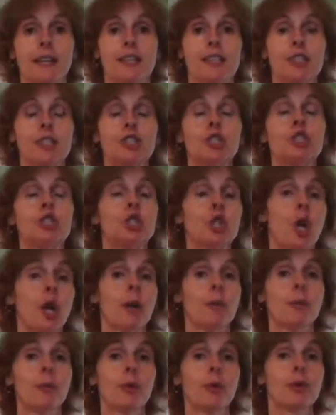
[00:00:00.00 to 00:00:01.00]
Is it
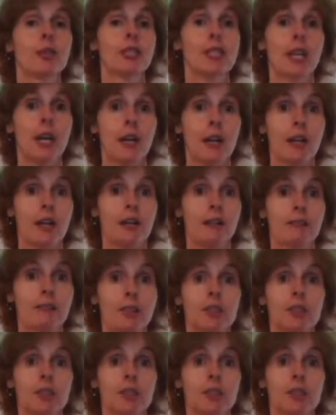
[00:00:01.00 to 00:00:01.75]
sharp or dull?